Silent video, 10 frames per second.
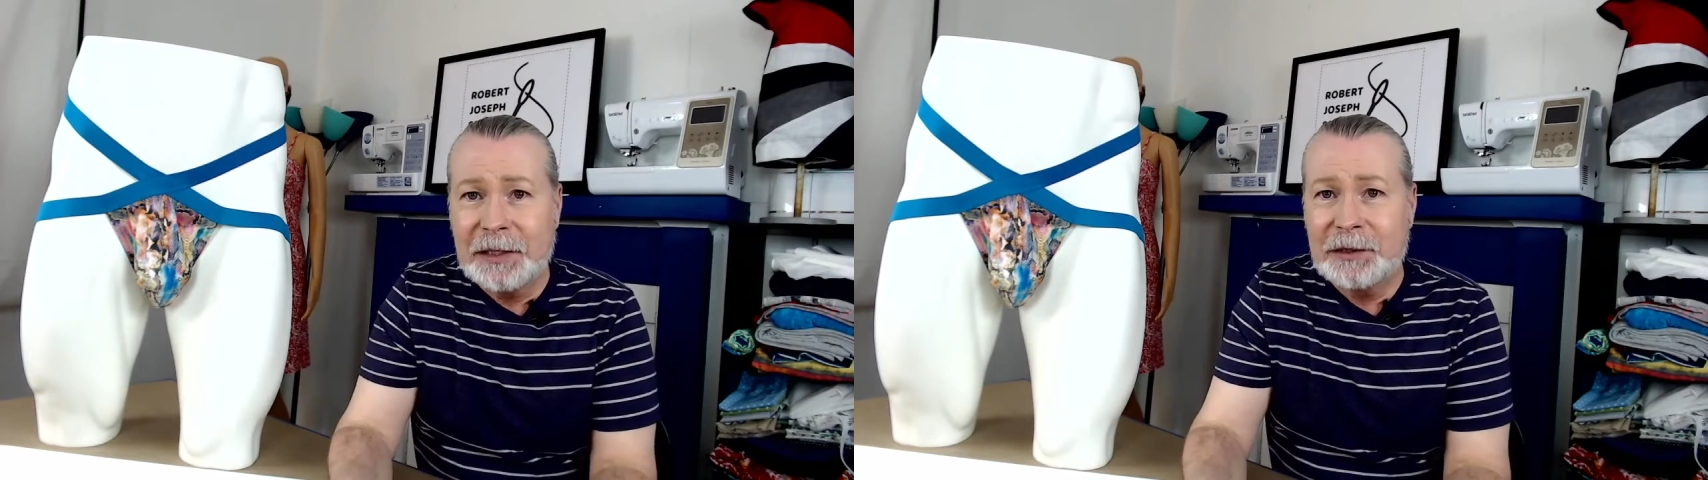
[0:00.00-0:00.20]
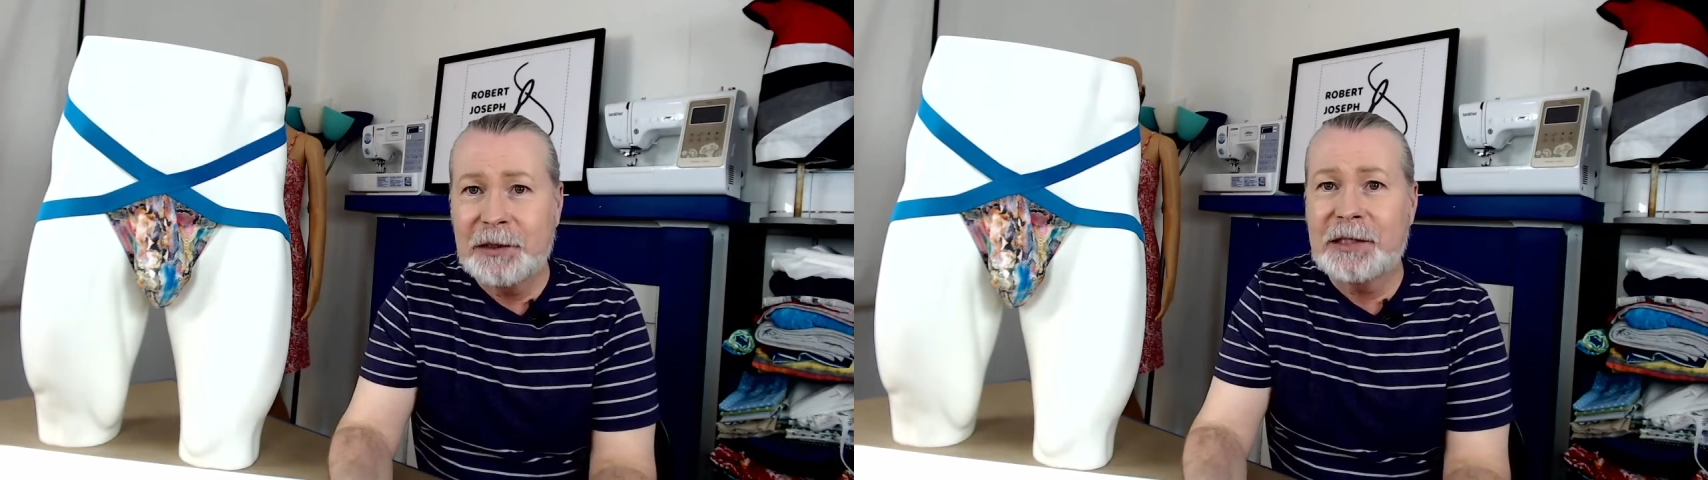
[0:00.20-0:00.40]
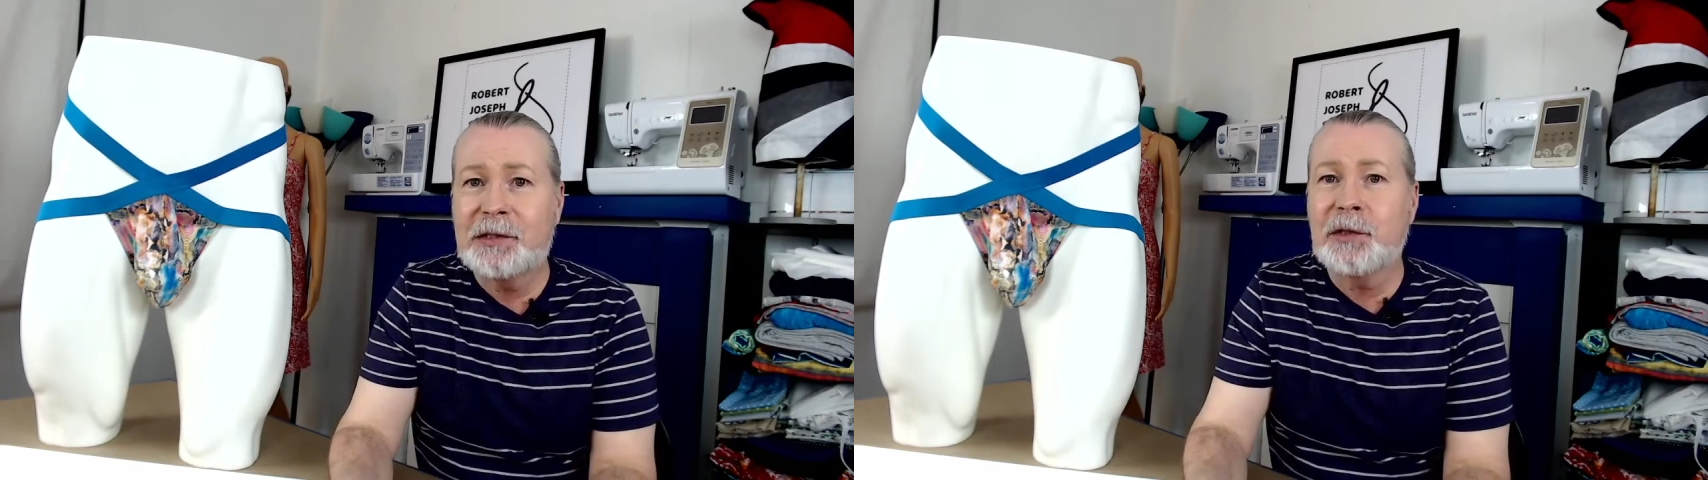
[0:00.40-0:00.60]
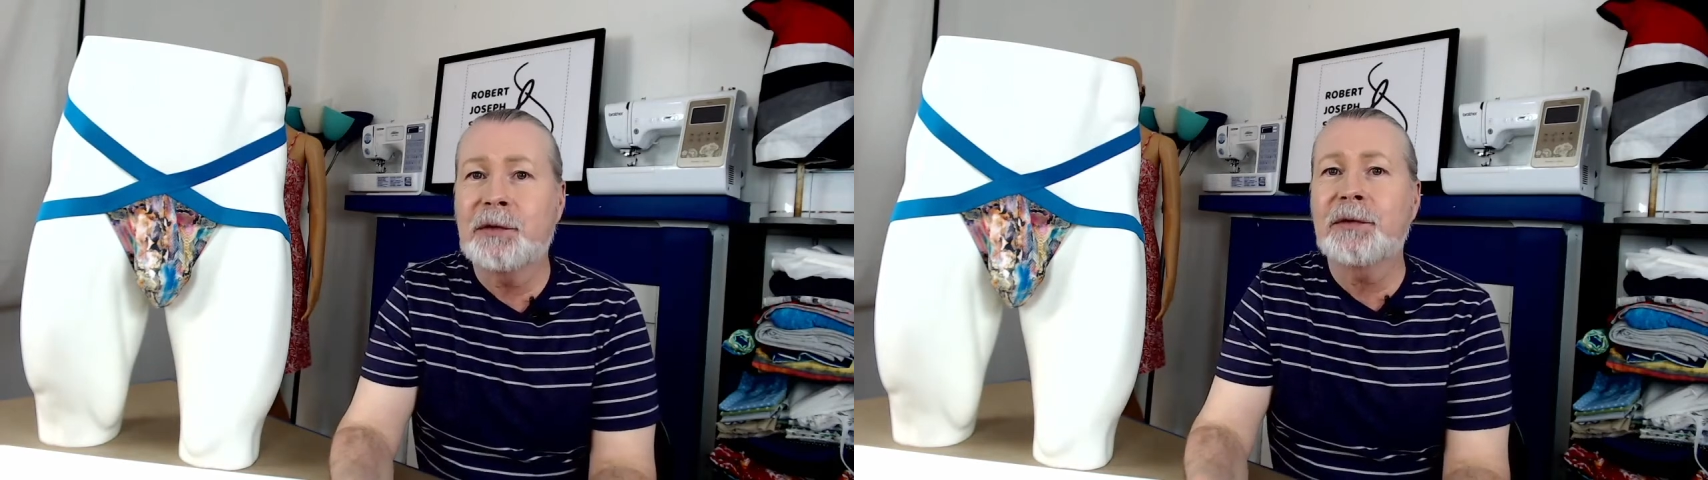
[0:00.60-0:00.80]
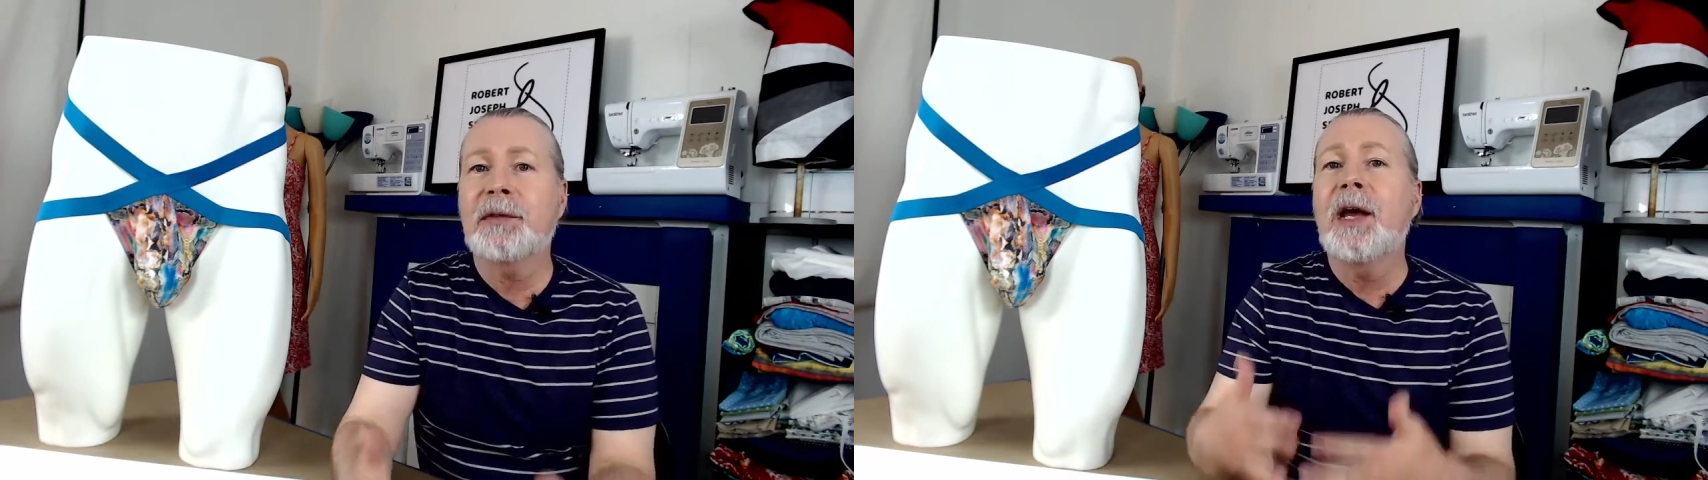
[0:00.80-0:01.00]
to the
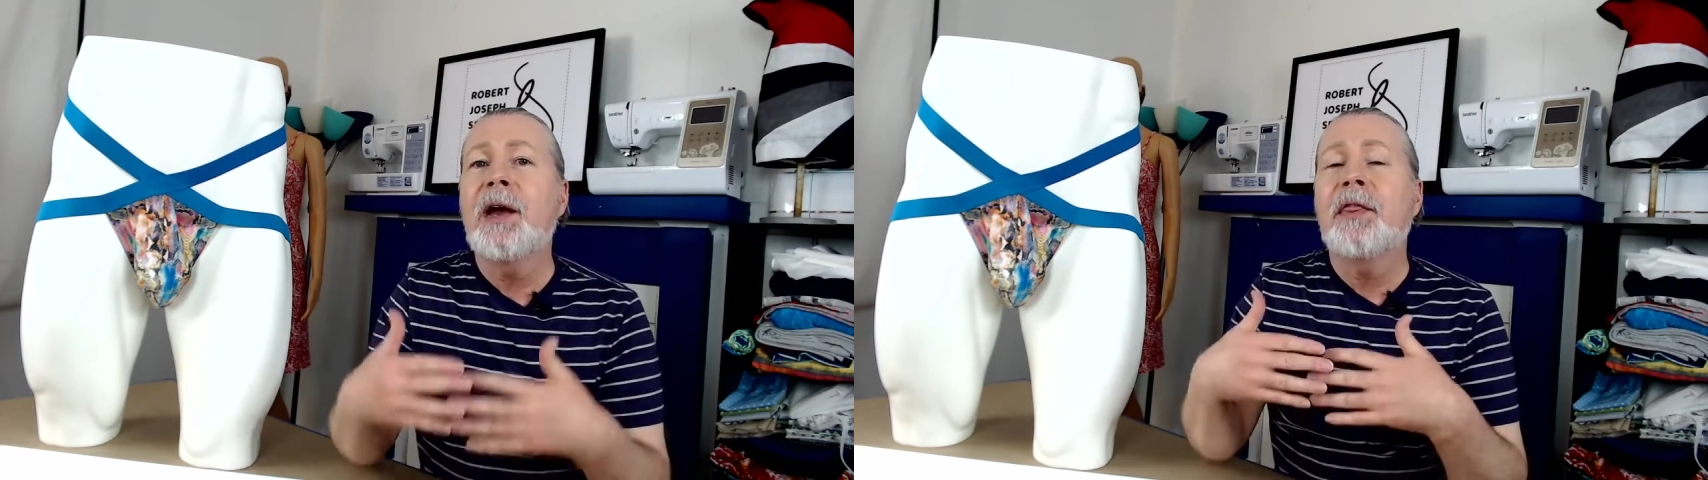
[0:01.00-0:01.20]
student,